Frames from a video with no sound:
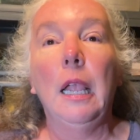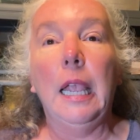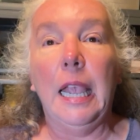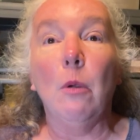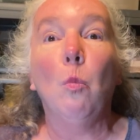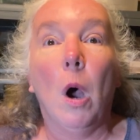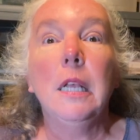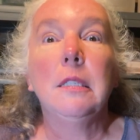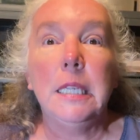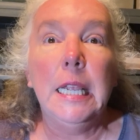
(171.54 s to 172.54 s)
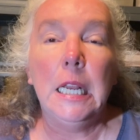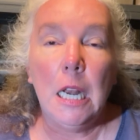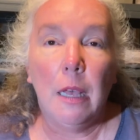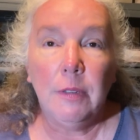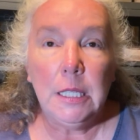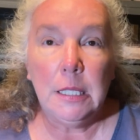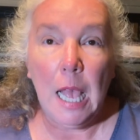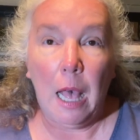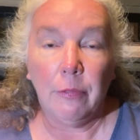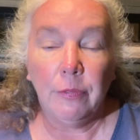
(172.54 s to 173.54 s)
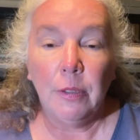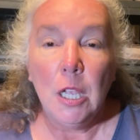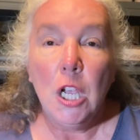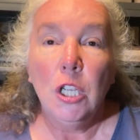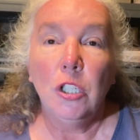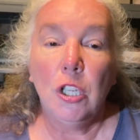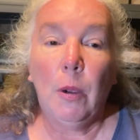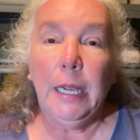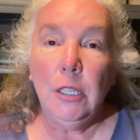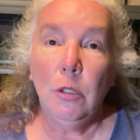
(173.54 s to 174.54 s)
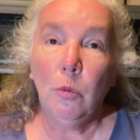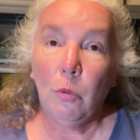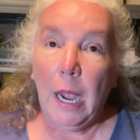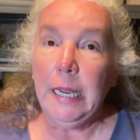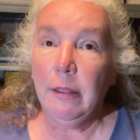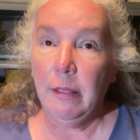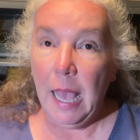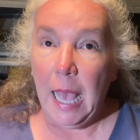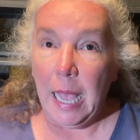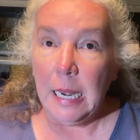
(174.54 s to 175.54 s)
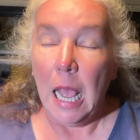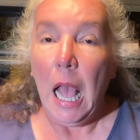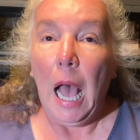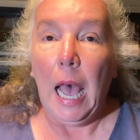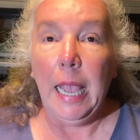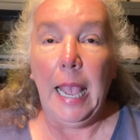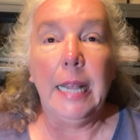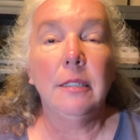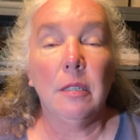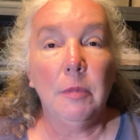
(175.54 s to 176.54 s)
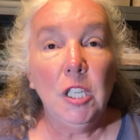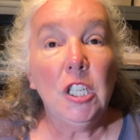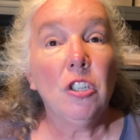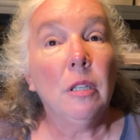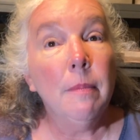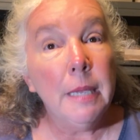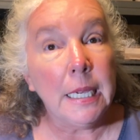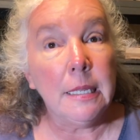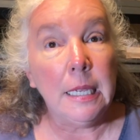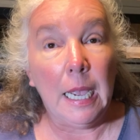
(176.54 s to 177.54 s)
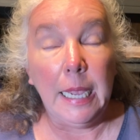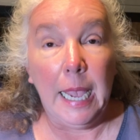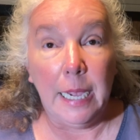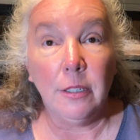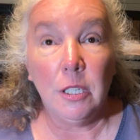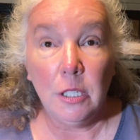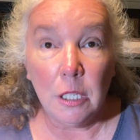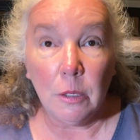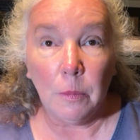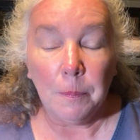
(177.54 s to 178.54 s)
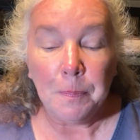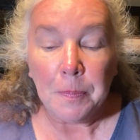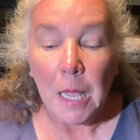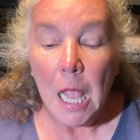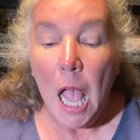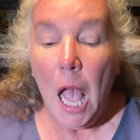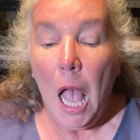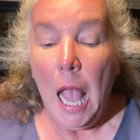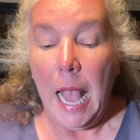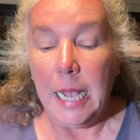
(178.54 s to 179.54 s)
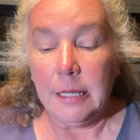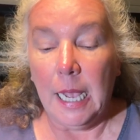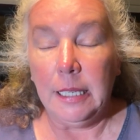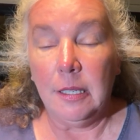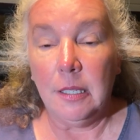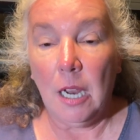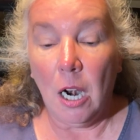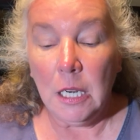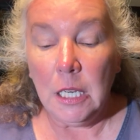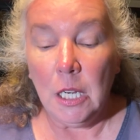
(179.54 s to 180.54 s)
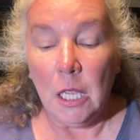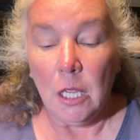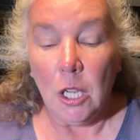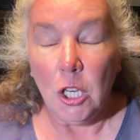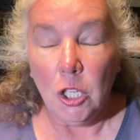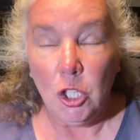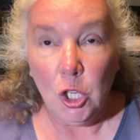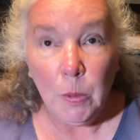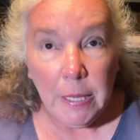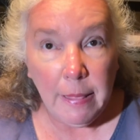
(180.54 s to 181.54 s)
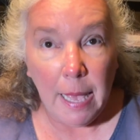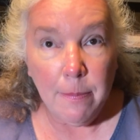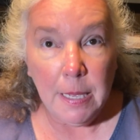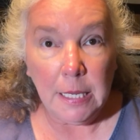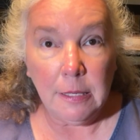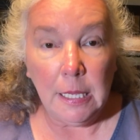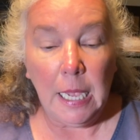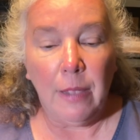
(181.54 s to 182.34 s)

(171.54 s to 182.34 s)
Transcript: it was in and of itself. So I knew right then I had some additional mixing I had to do. As I started doing that mixing, I